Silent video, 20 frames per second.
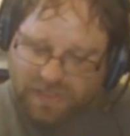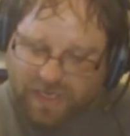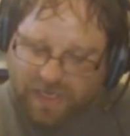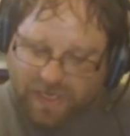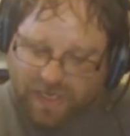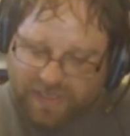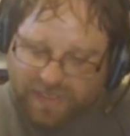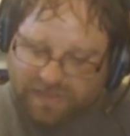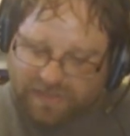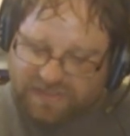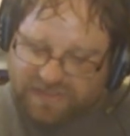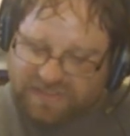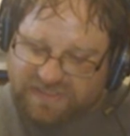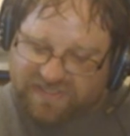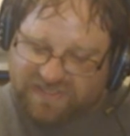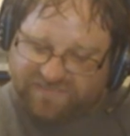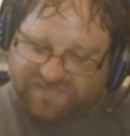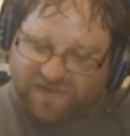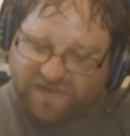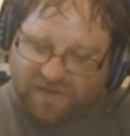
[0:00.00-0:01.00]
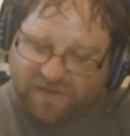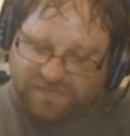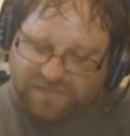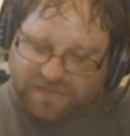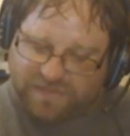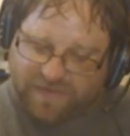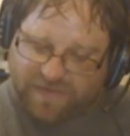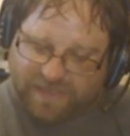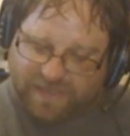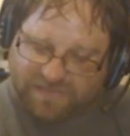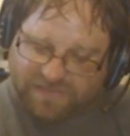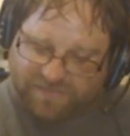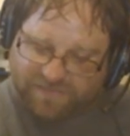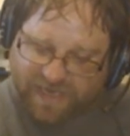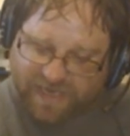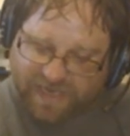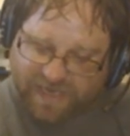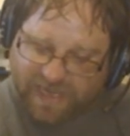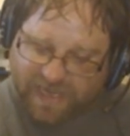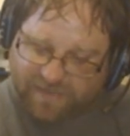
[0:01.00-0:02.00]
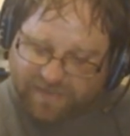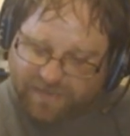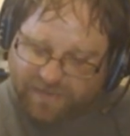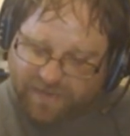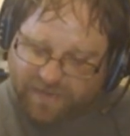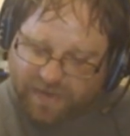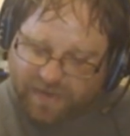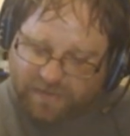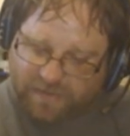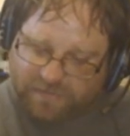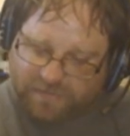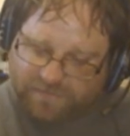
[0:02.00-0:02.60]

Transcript: This is a film directed by Gabriel